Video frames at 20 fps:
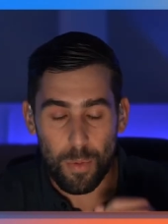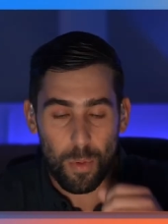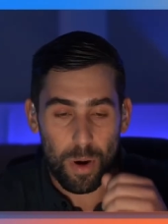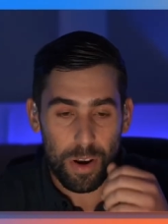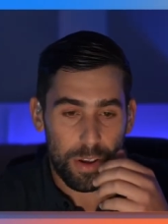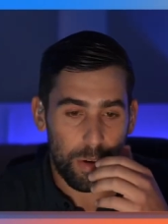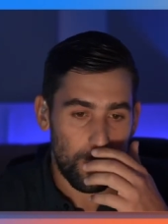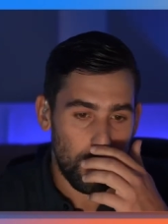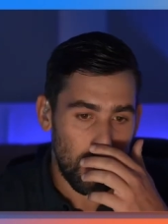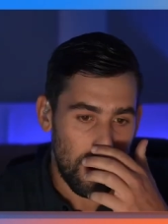I
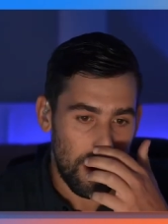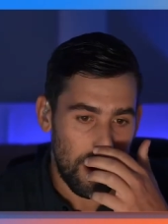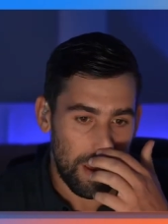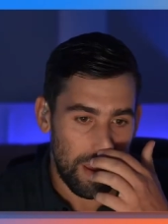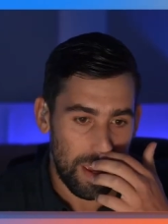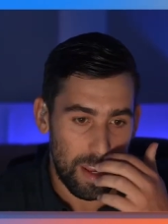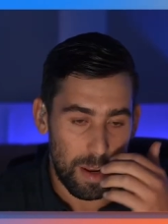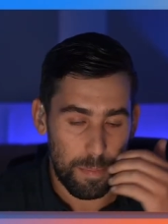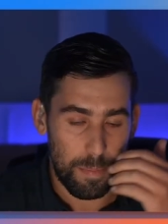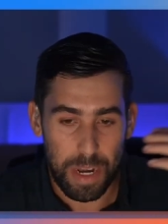want to uh,
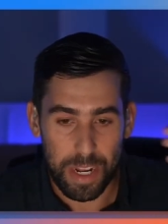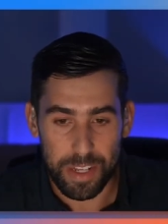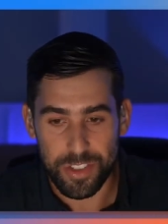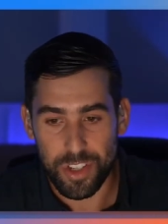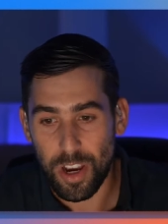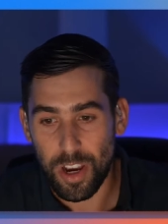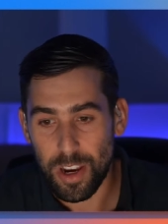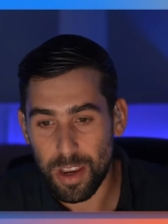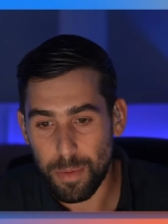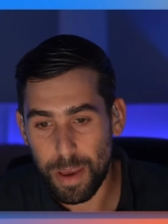in a minute
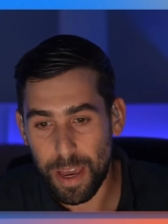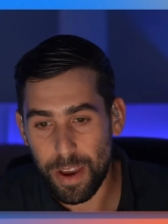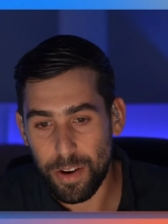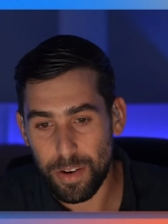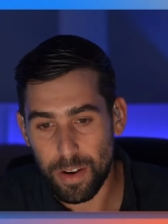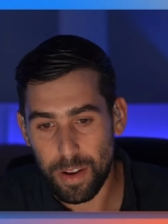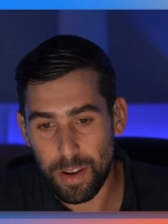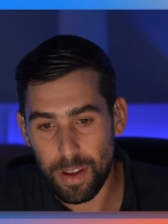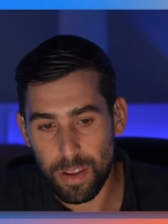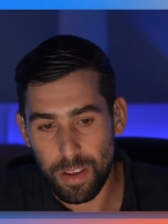talk
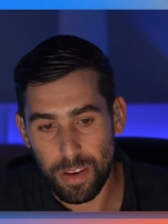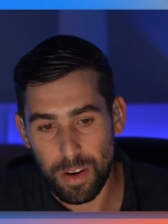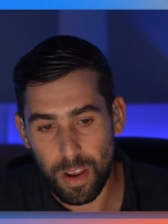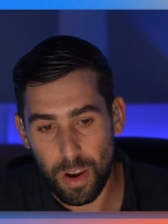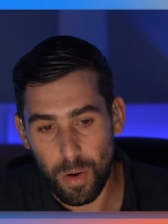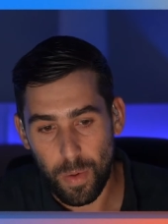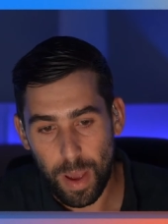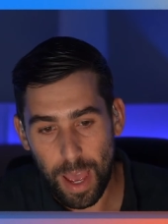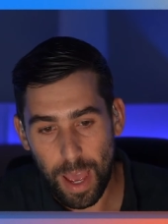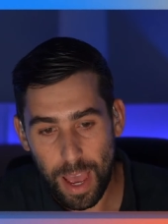about you
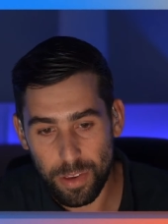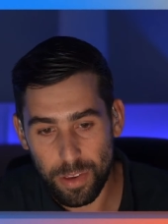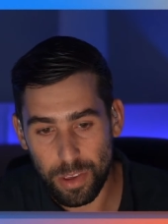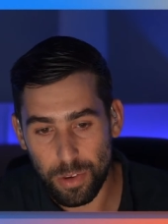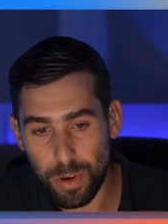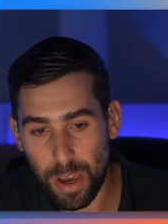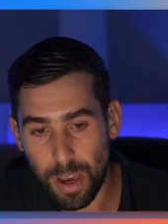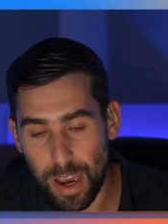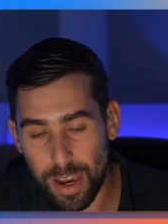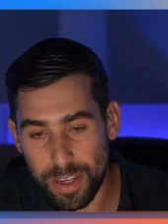know how
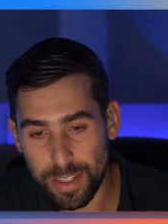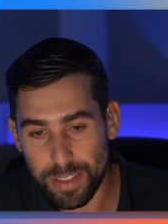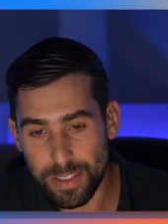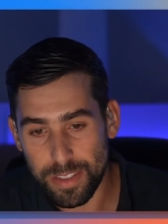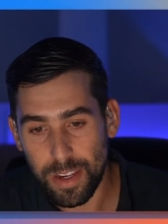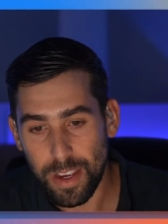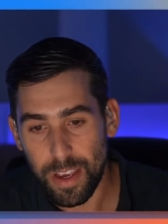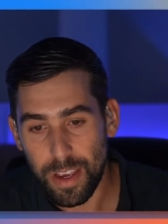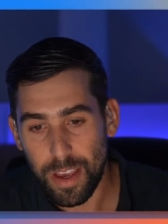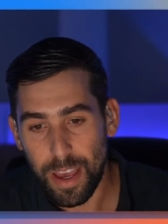you
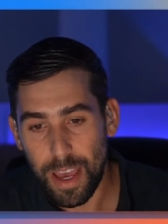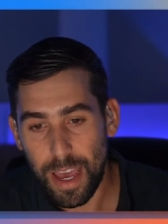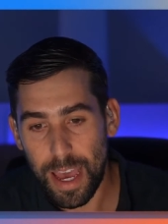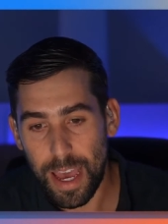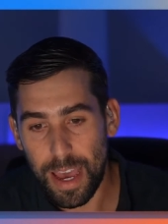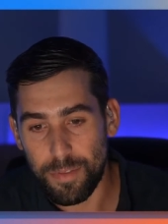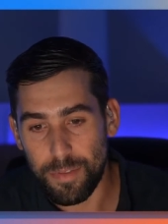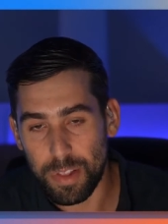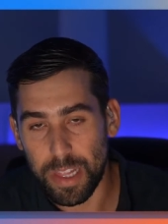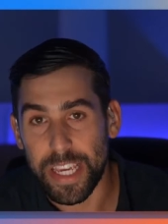guys
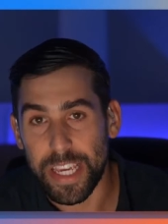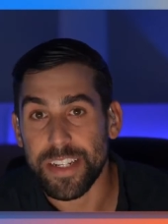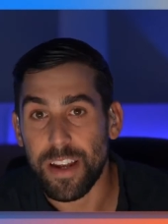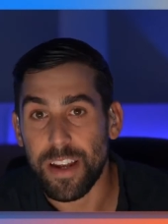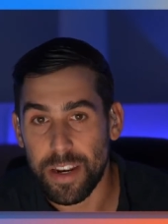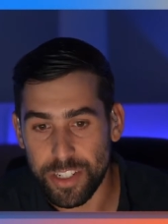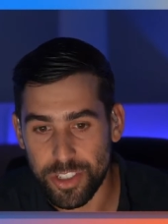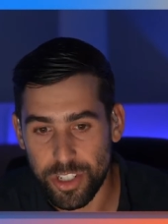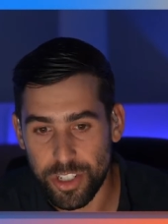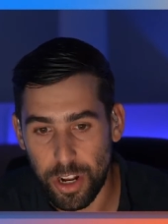have leaned
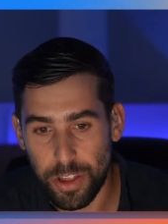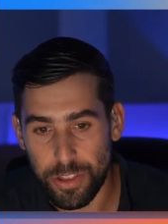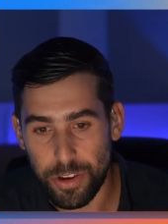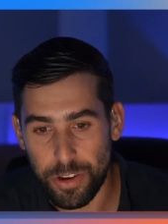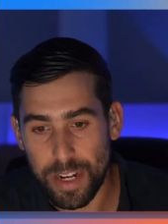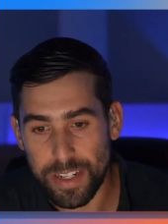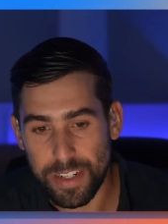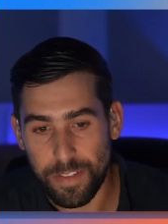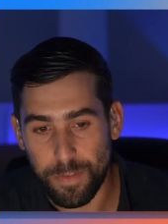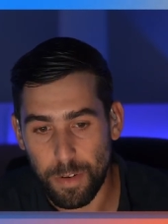on each
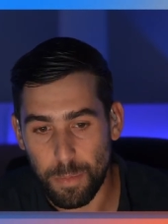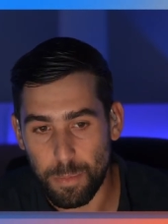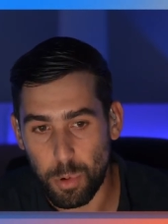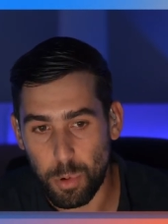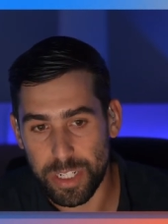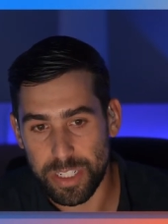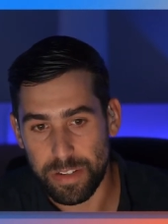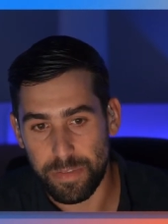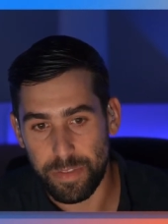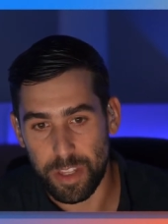other at different
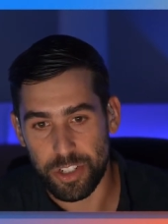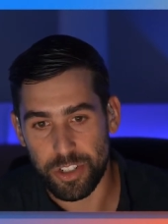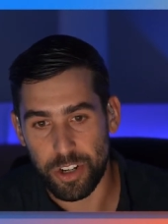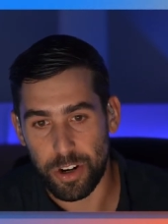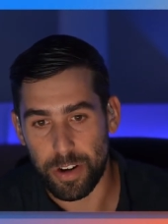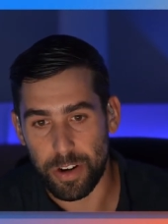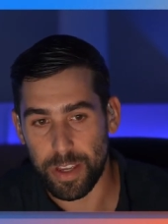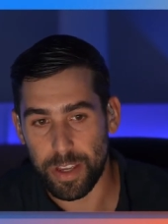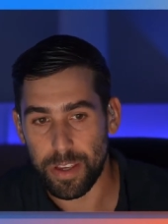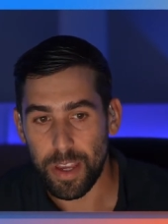points of the
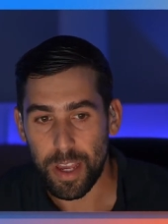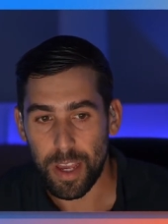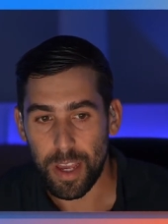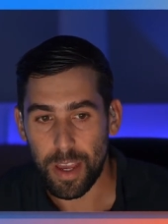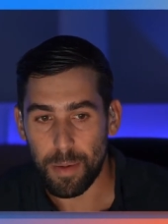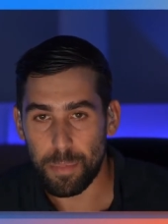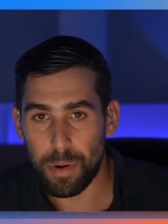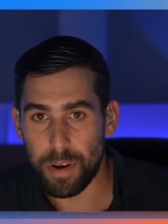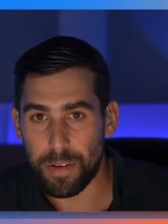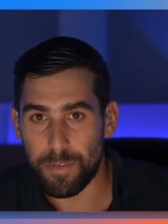journey.
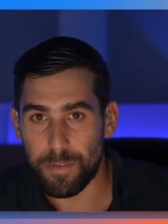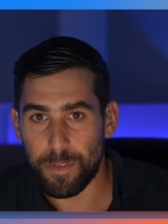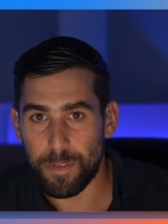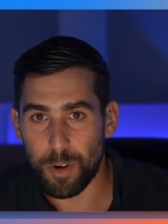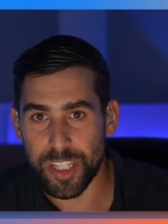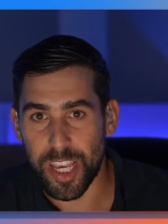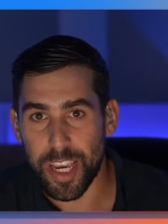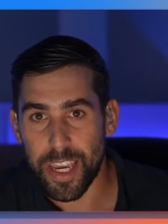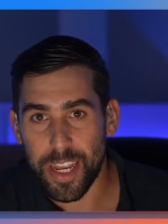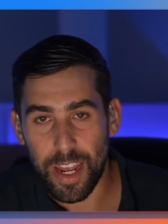But
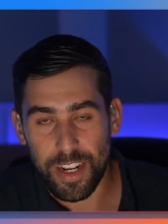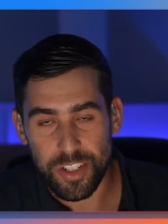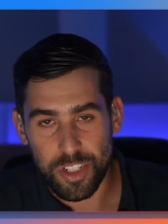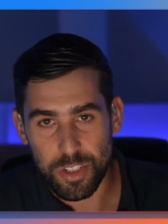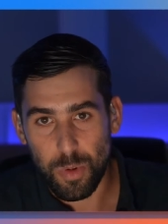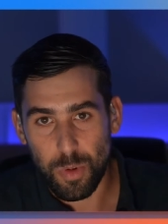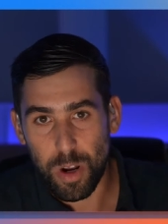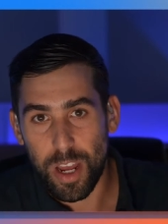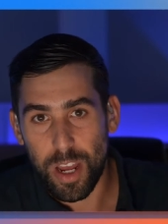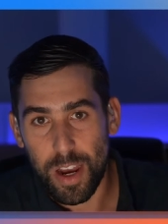for a second, I
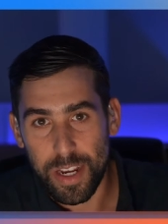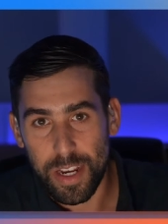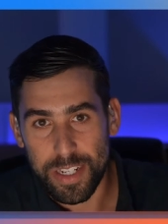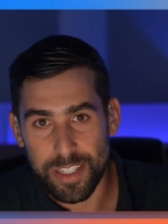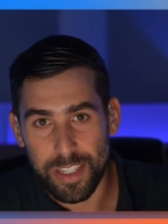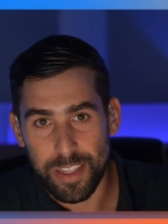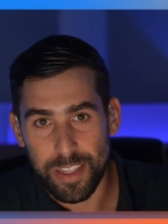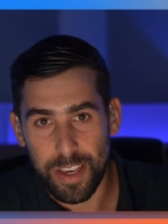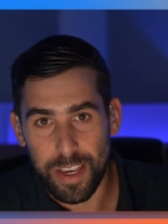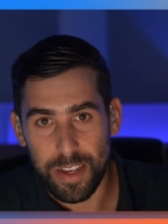just want to
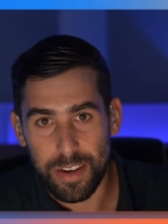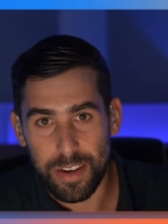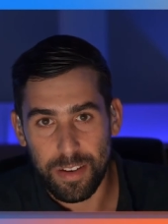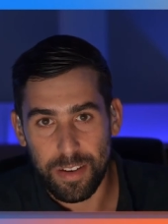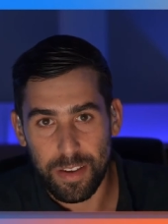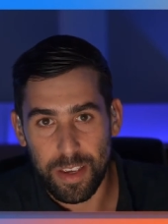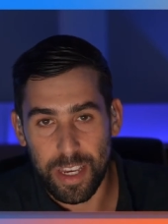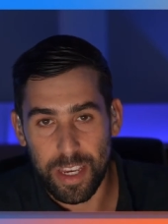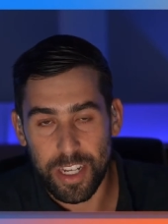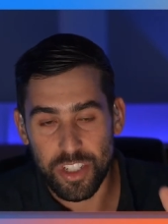isolate
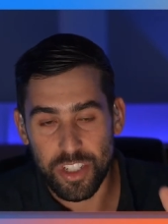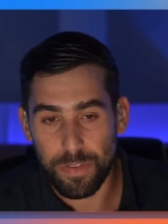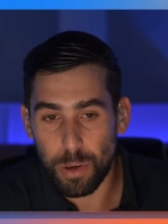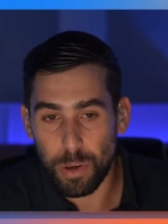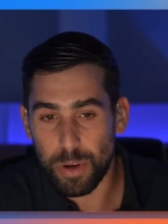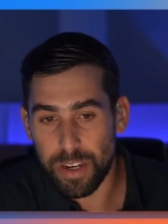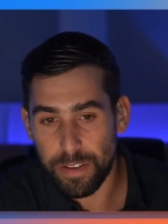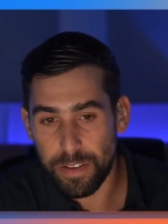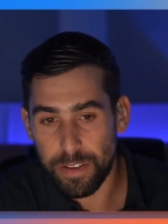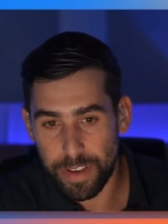each of
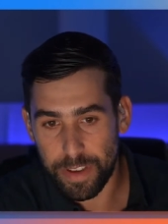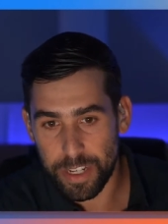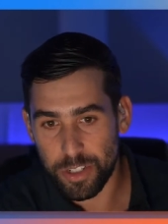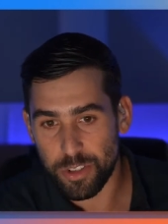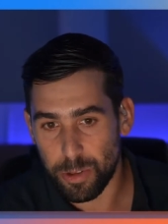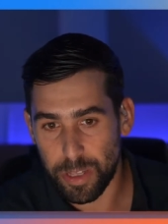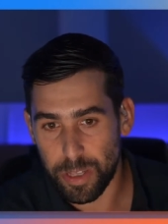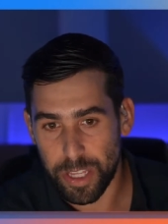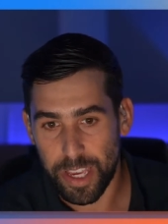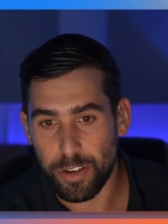you
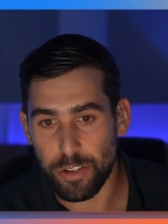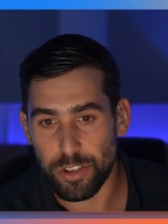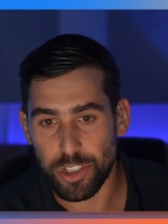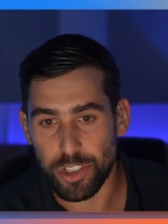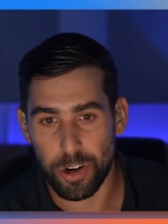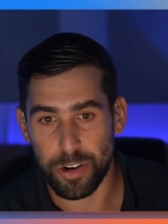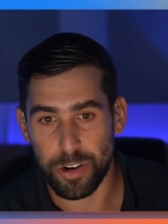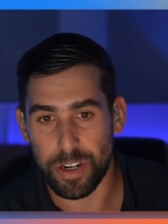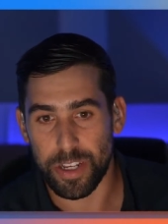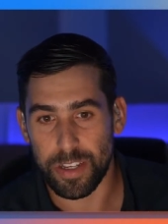individually and your
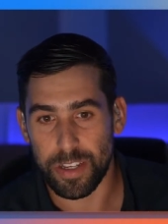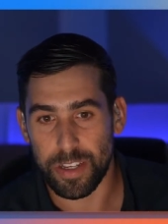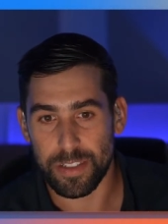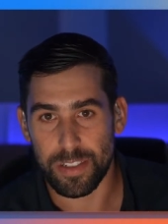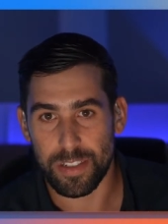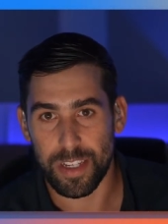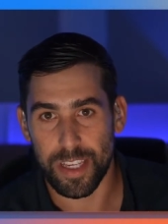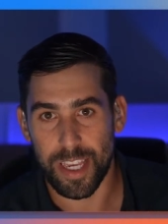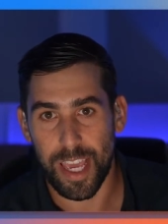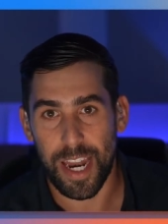
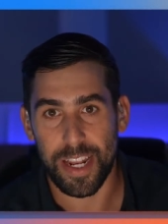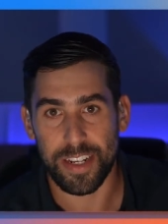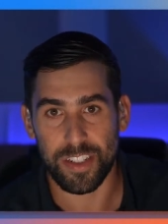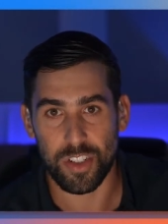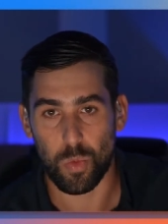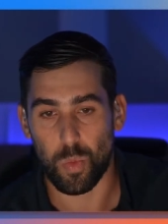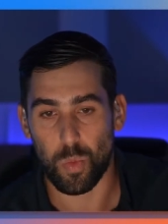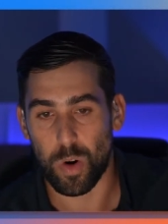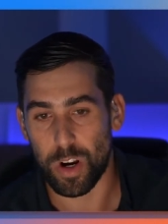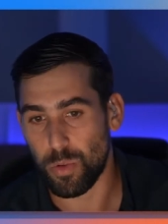journeys to getting
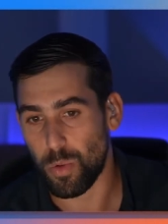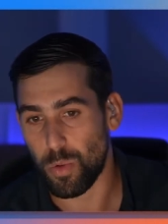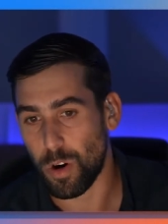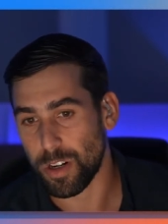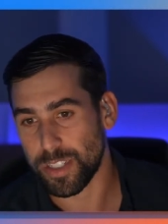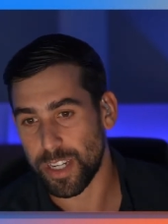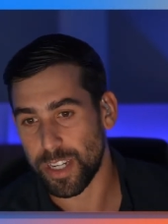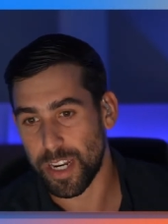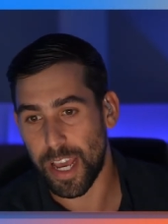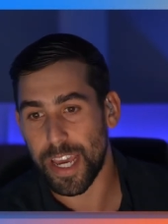to where you
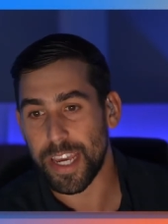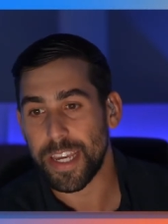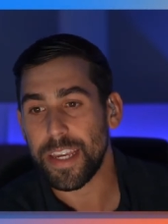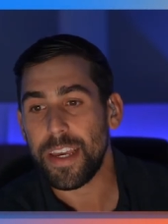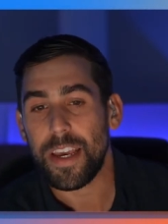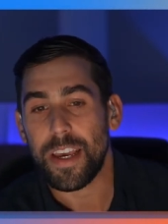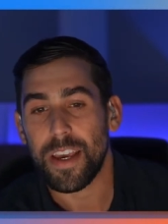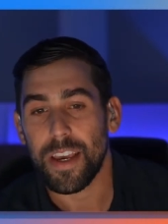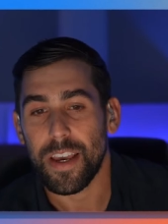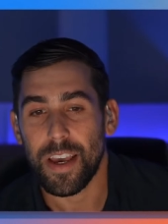are today.